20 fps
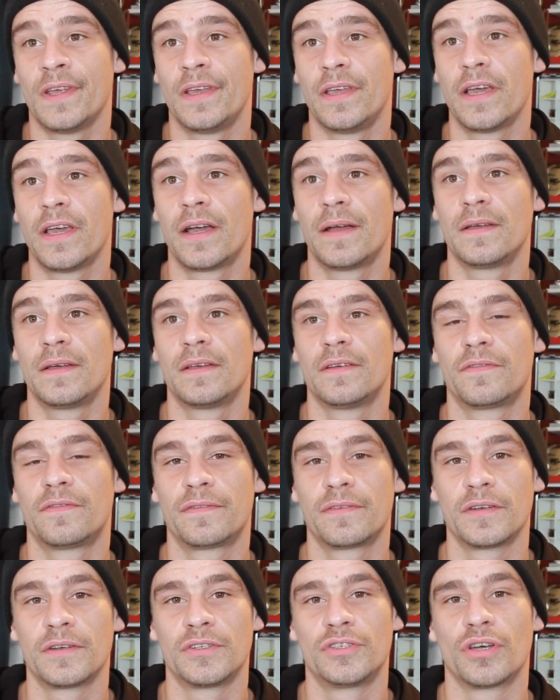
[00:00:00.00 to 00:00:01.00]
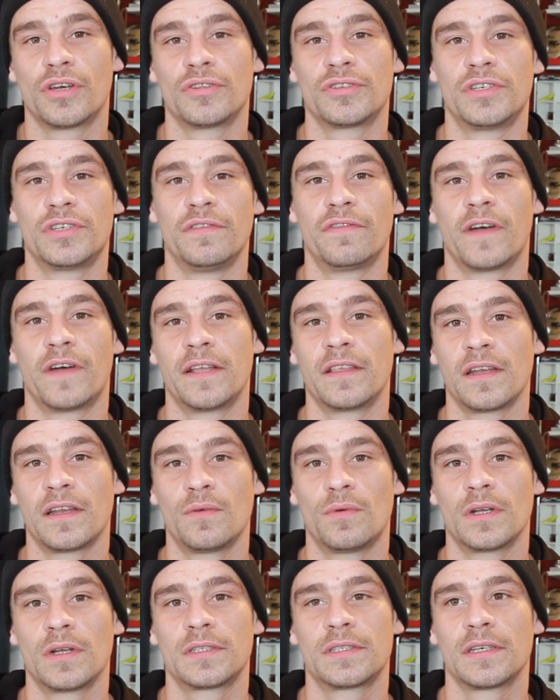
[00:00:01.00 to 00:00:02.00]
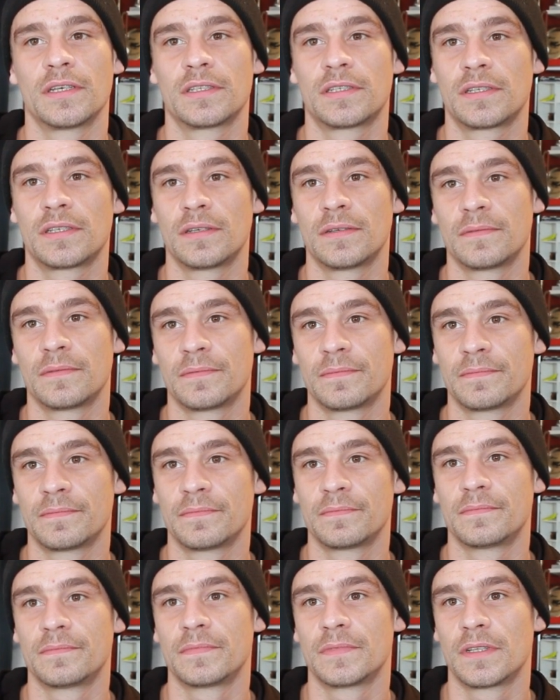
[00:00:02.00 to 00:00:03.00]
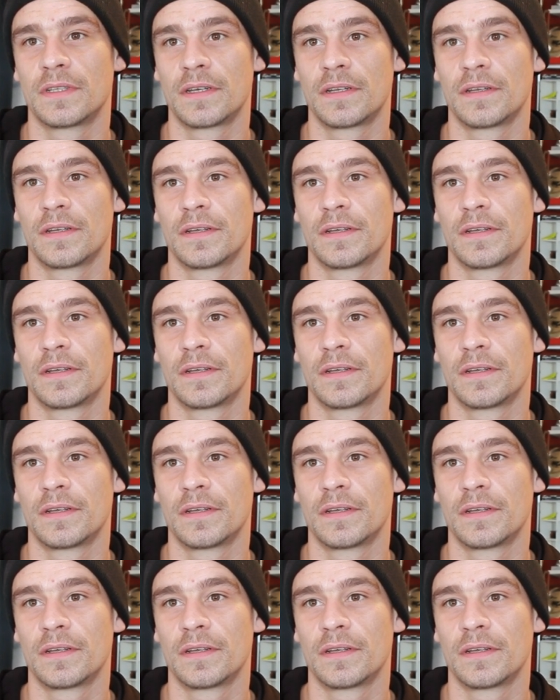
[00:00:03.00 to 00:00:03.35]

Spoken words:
Yeah, if Jauncey finally wants us, then